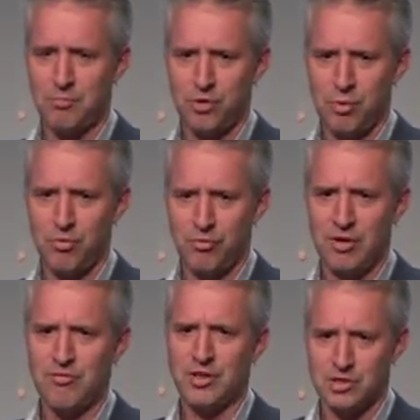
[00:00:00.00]
couple of
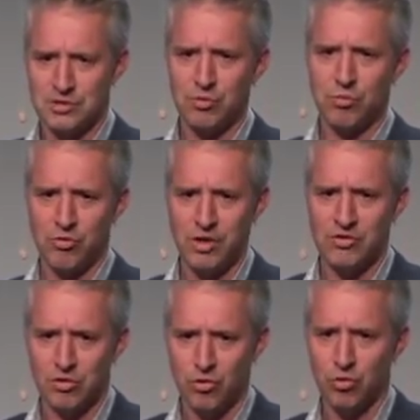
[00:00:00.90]
investors from
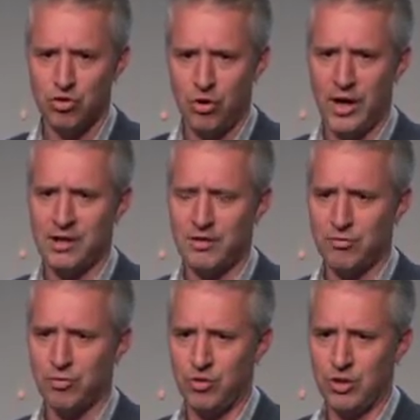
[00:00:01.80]
Greece also
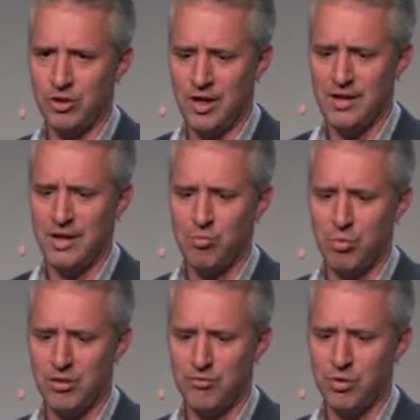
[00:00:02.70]
active on the Lendahand
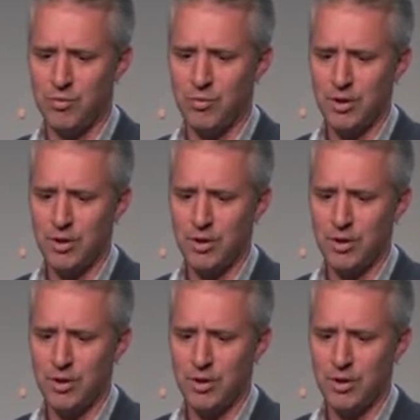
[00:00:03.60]
platform.